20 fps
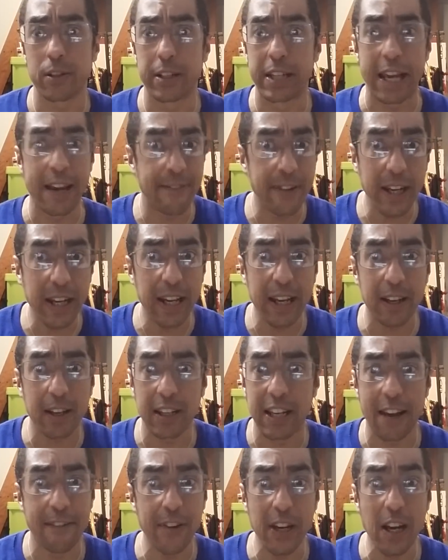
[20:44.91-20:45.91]

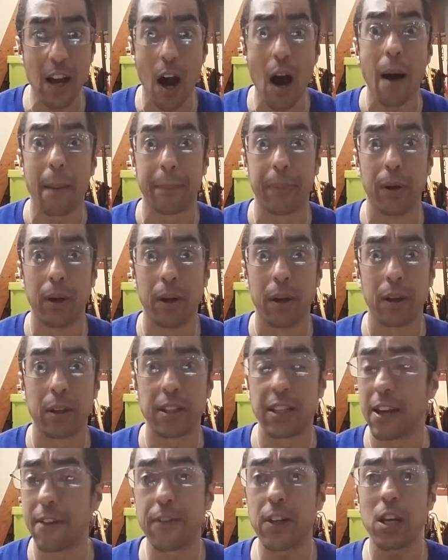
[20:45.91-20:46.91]
giving
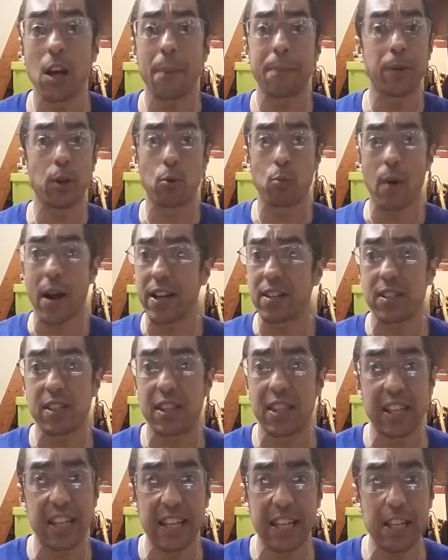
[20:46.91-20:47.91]
up your rights
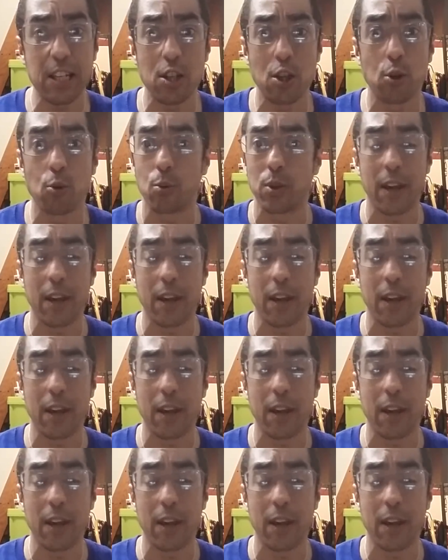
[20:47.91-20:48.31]
to the EU,